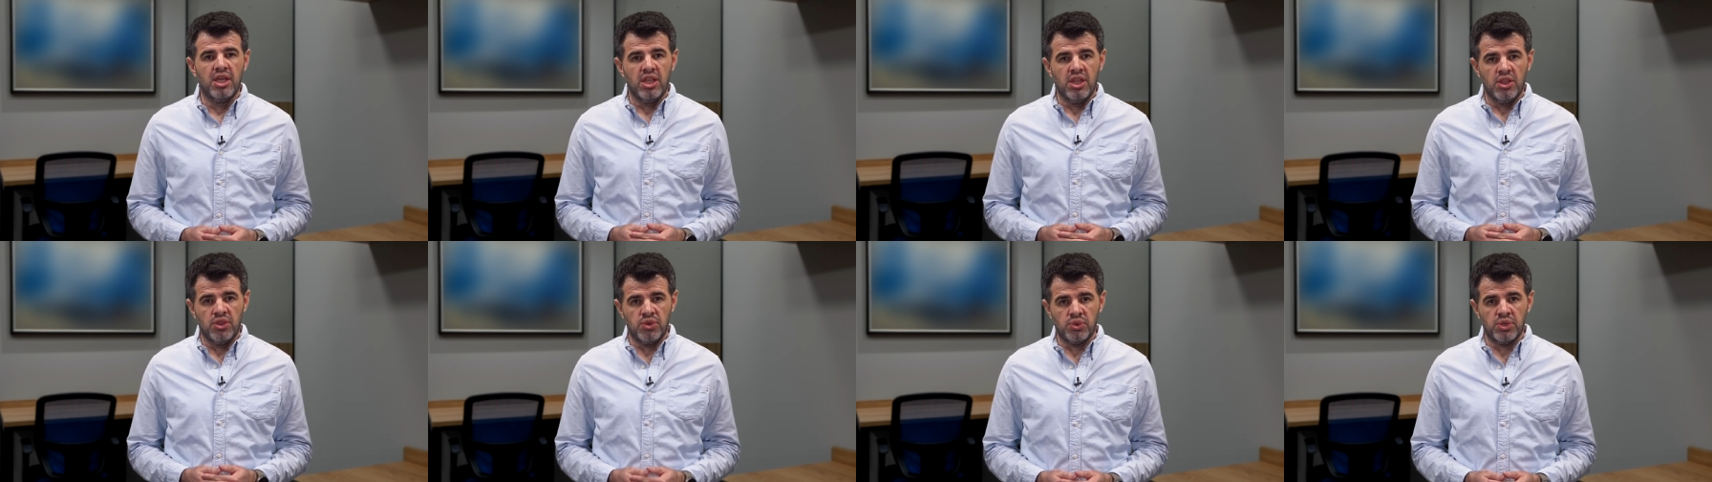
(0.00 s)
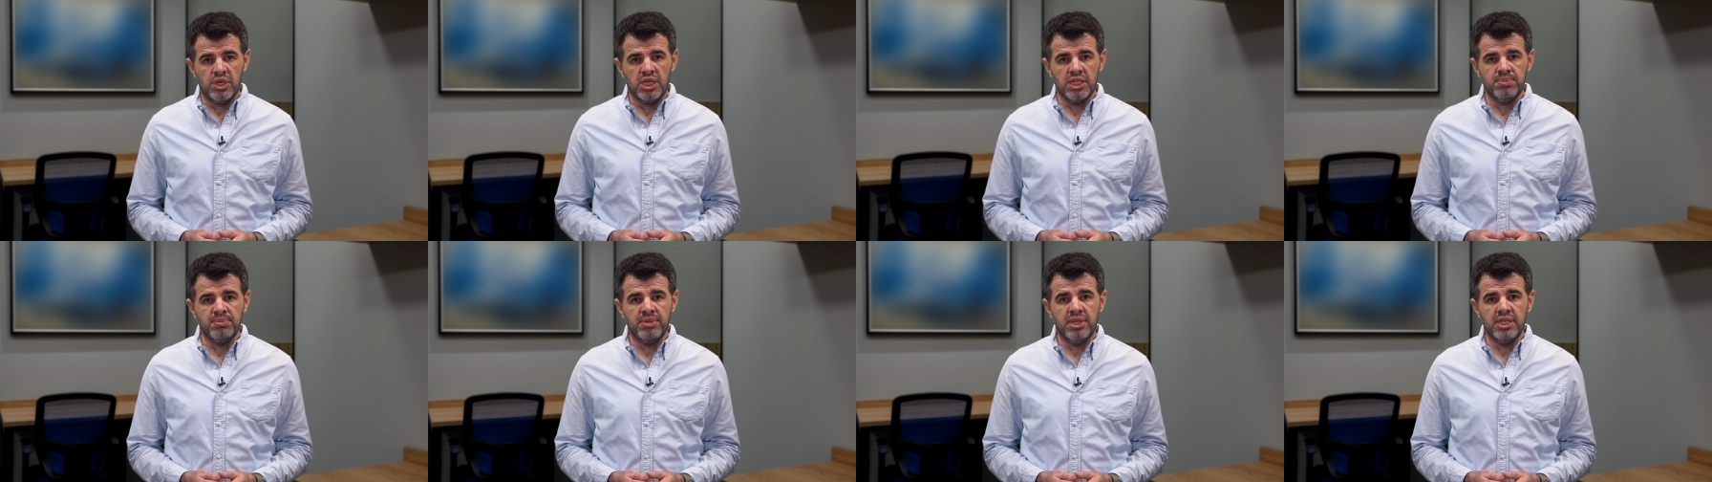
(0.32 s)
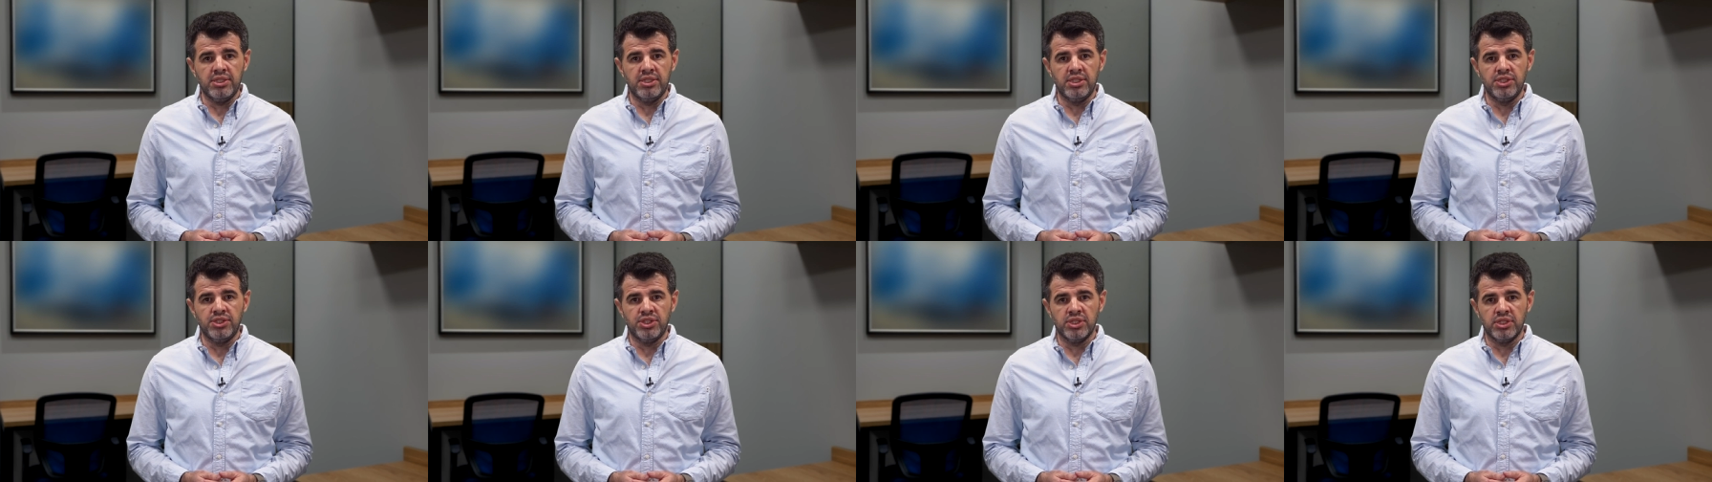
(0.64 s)
Throughout my
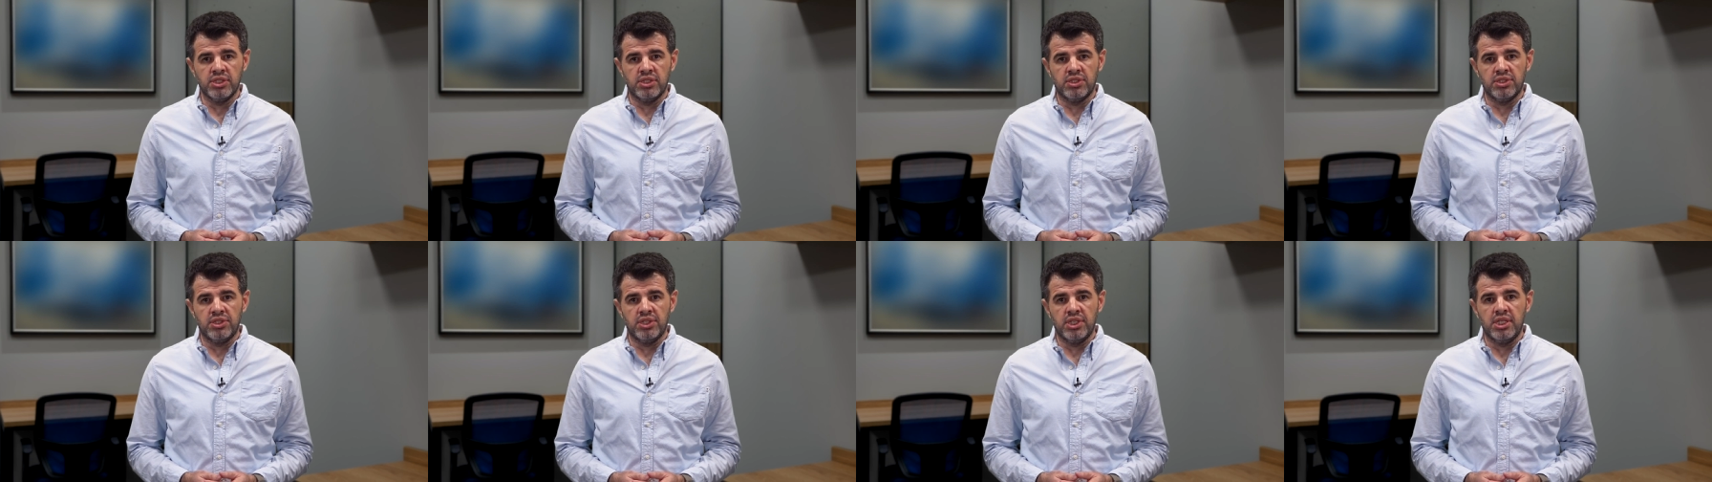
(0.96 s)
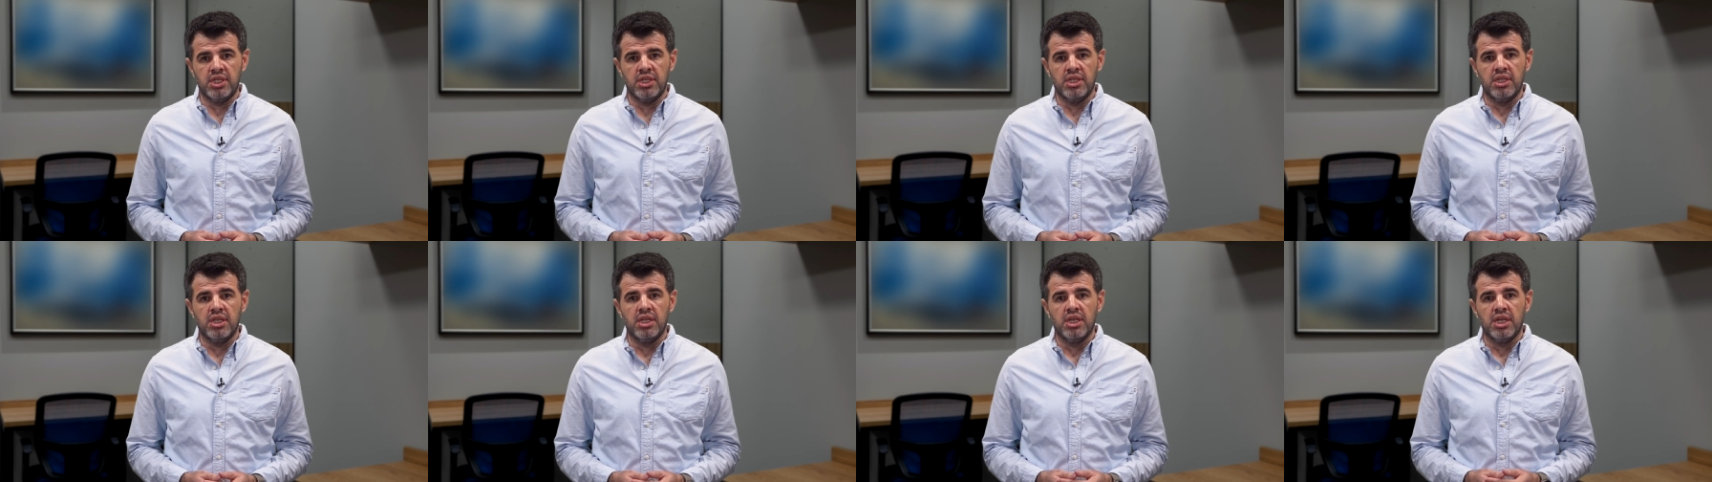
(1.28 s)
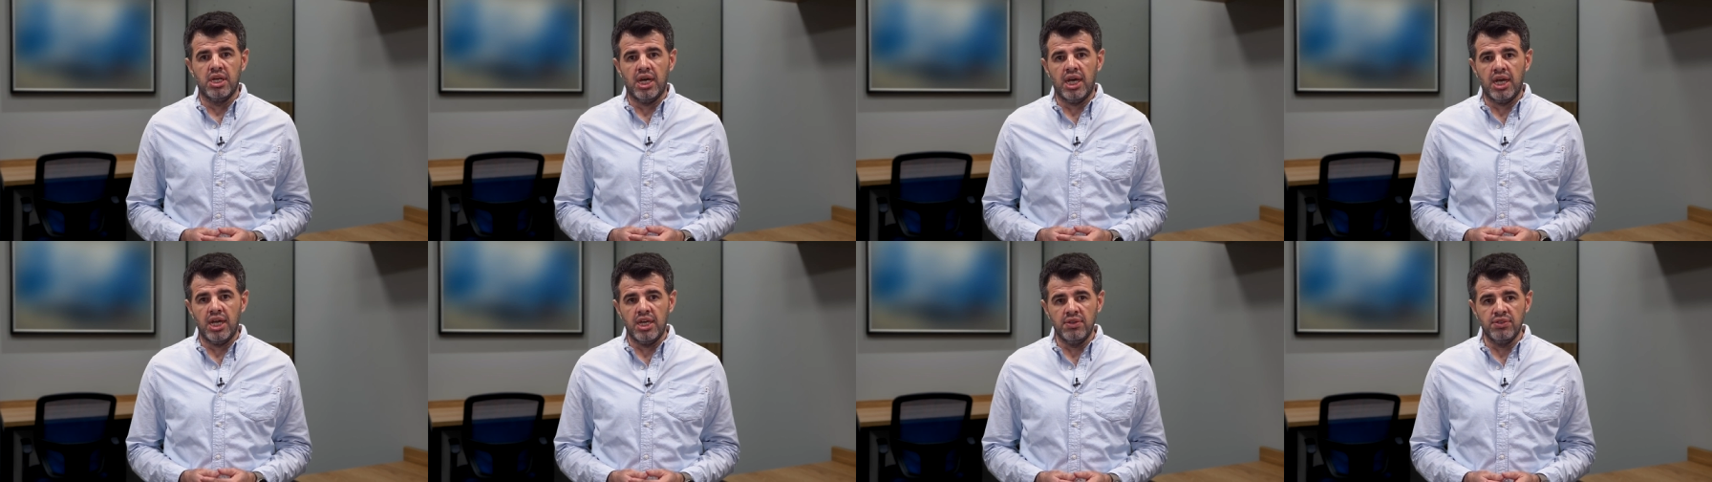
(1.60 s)
teaching career,
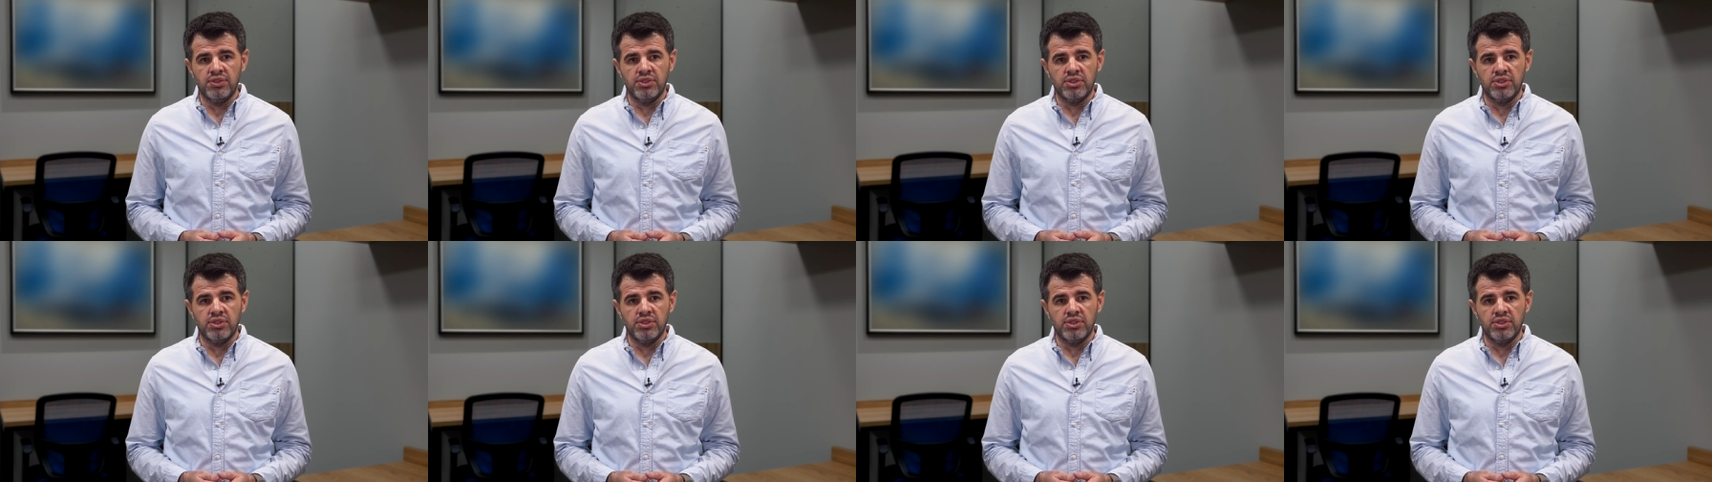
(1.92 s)
I've